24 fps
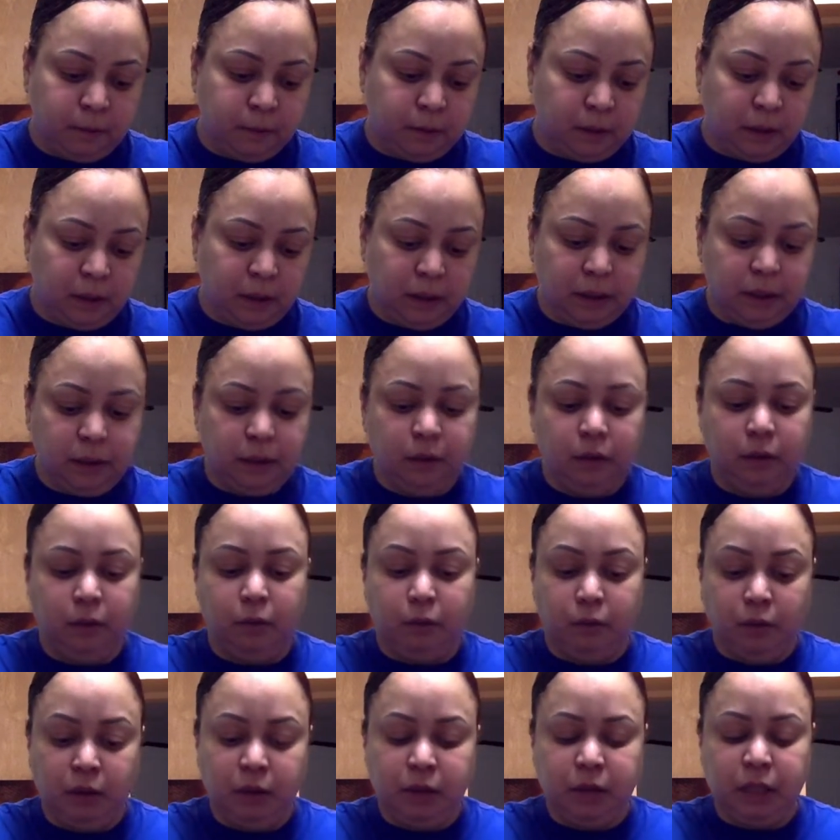like I'll
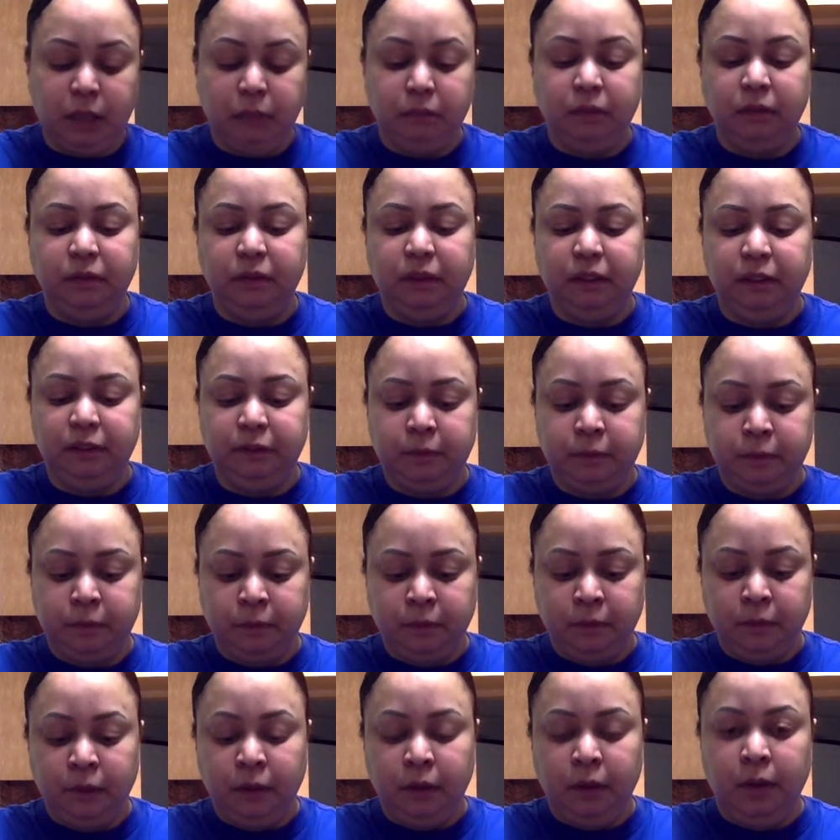watch some of it,
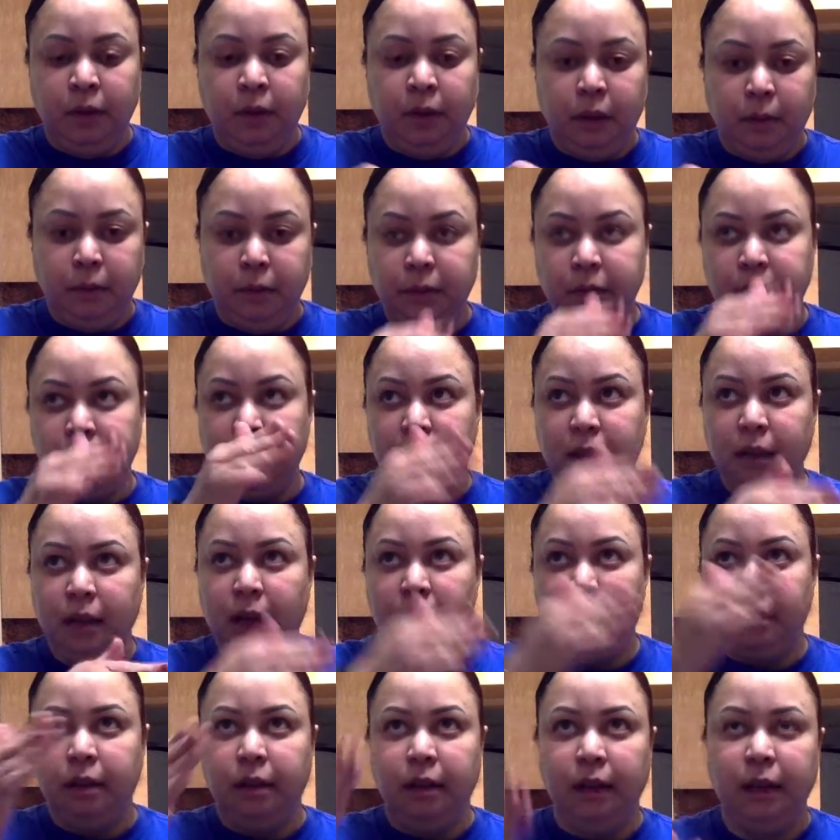but that
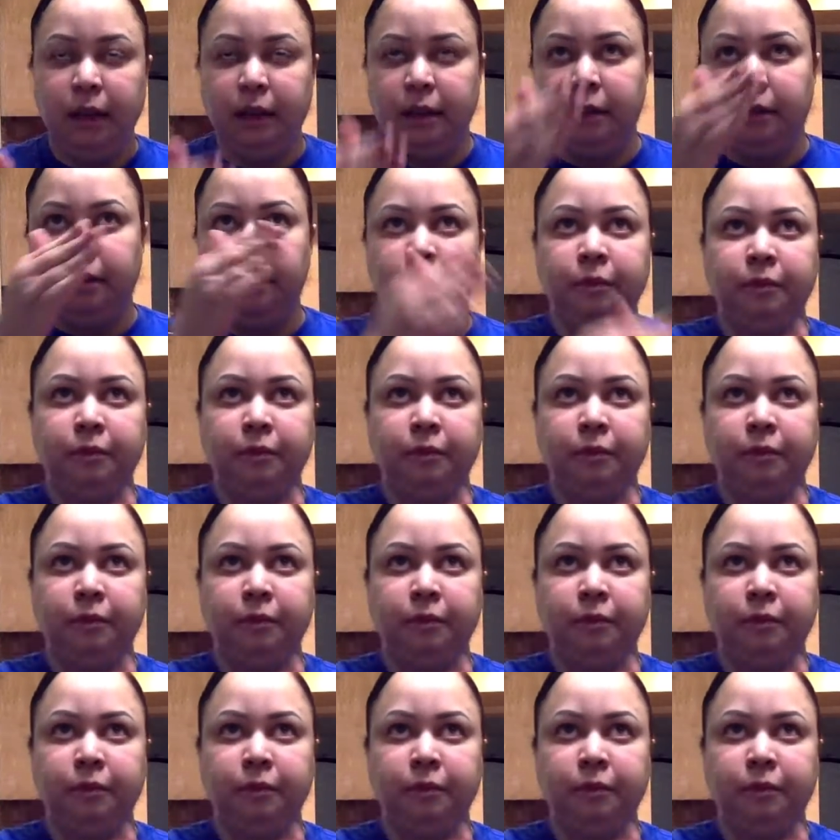I like